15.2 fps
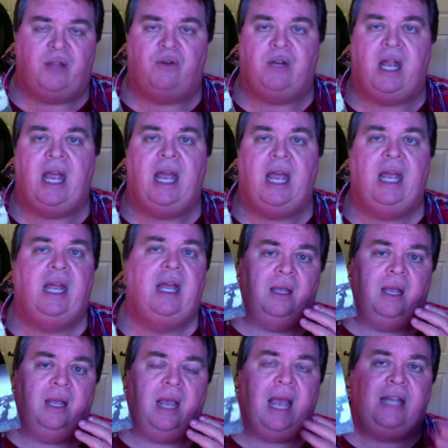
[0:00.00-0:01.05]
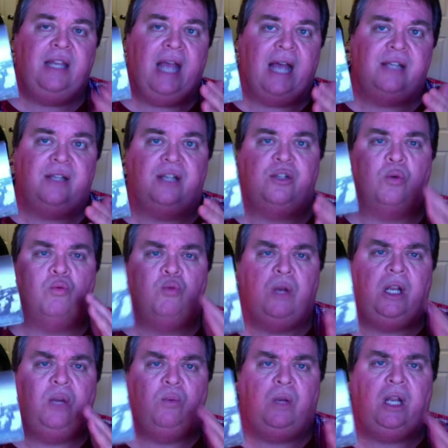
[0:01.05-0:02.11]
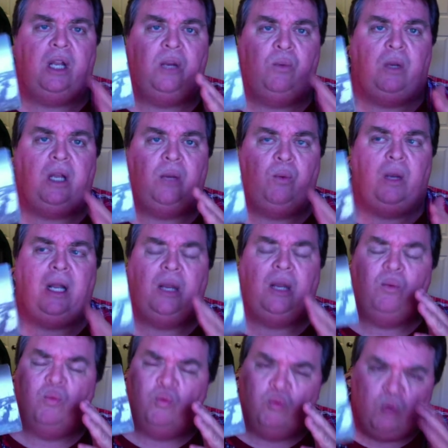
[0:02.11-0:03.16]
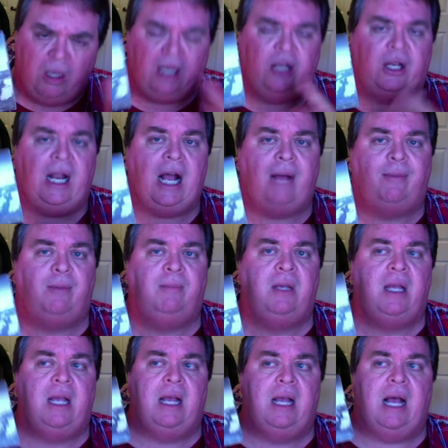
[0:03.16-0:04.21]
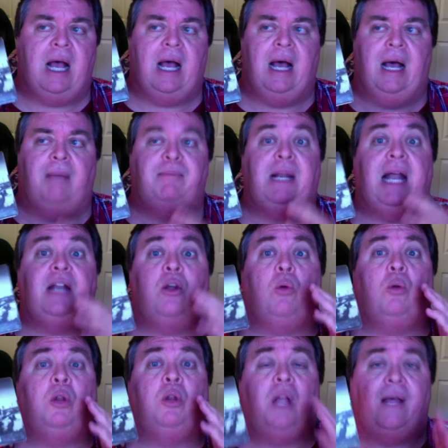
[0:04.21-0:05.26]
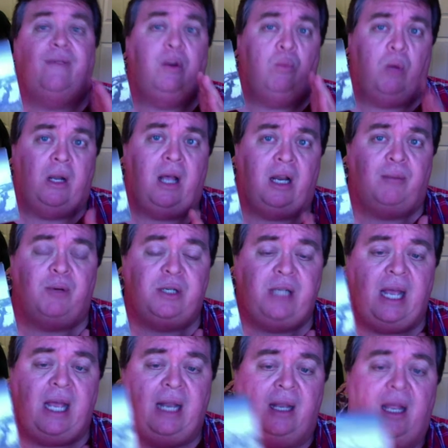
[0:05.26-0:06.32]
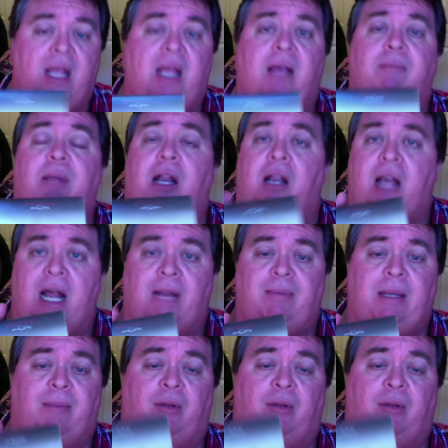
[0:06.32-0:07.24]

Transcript: Day. And yes, it's a really, really, really, really, really good album, uh, but I don't love it 100%, but a lot of people